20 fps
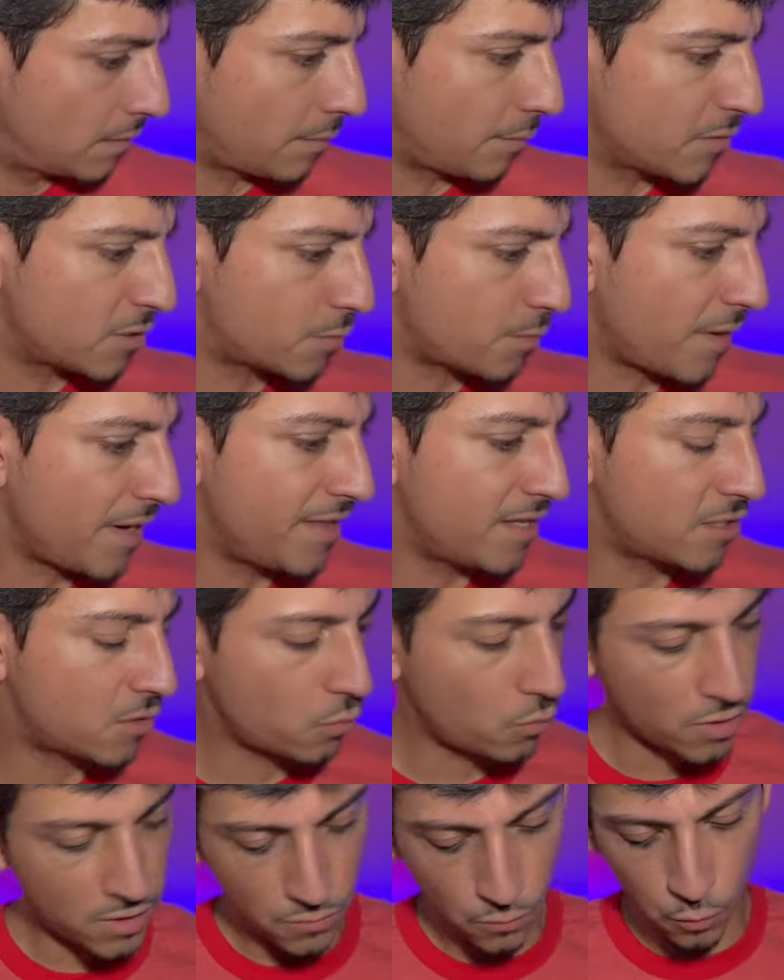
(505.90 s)
gonna spray this
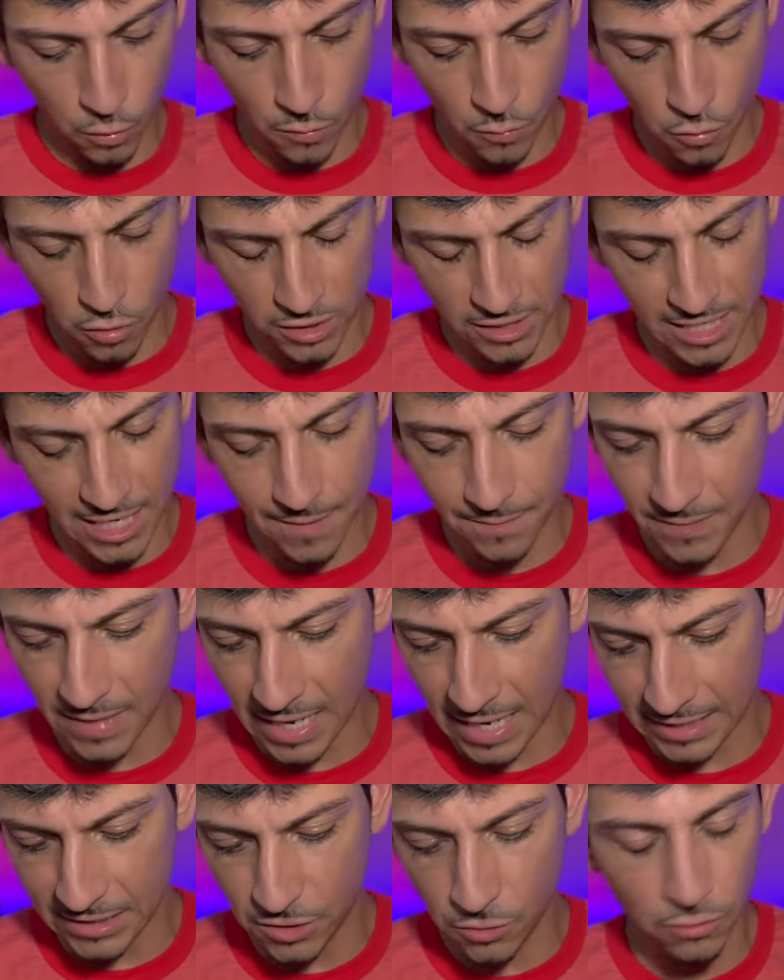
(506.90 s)
one one more time.
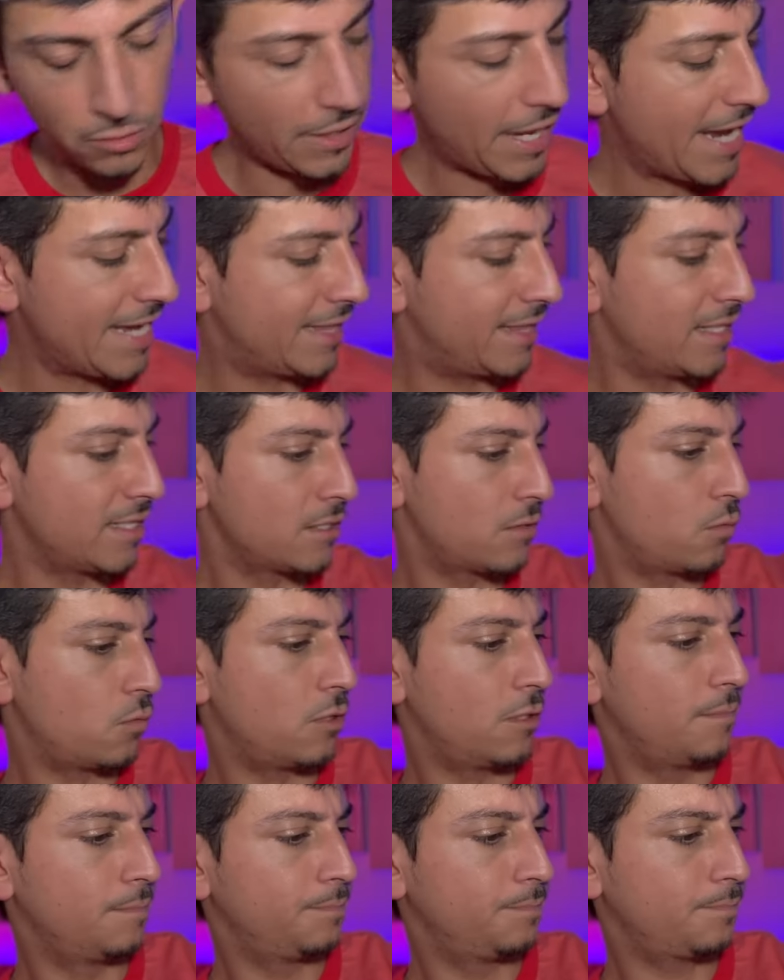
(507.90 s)
I do like this
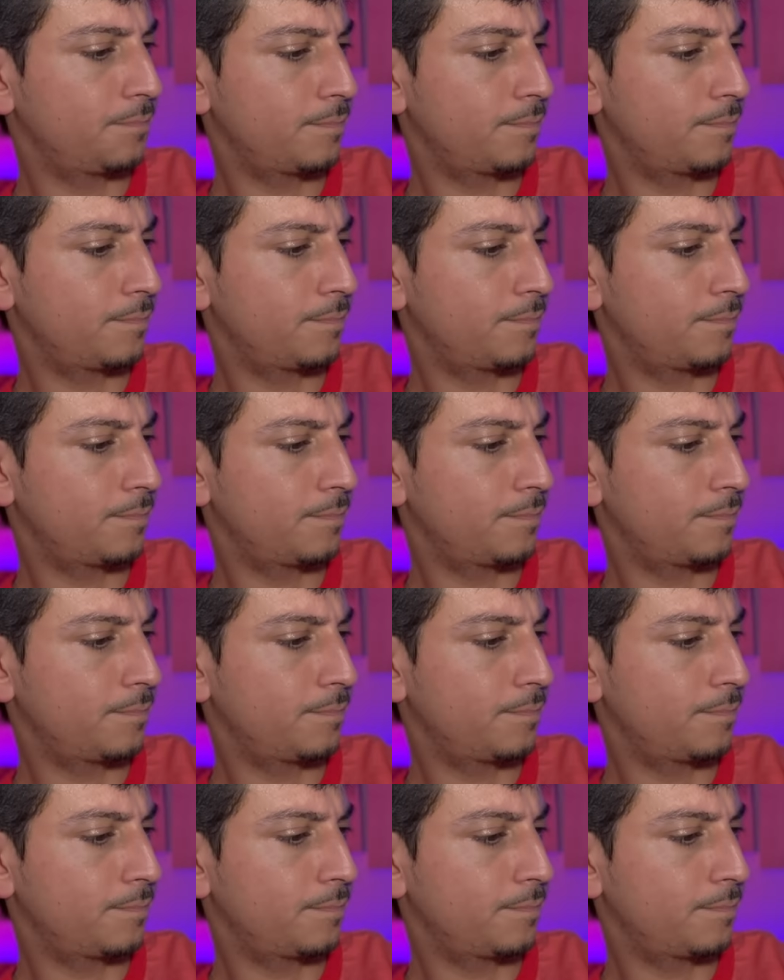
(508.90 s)
one.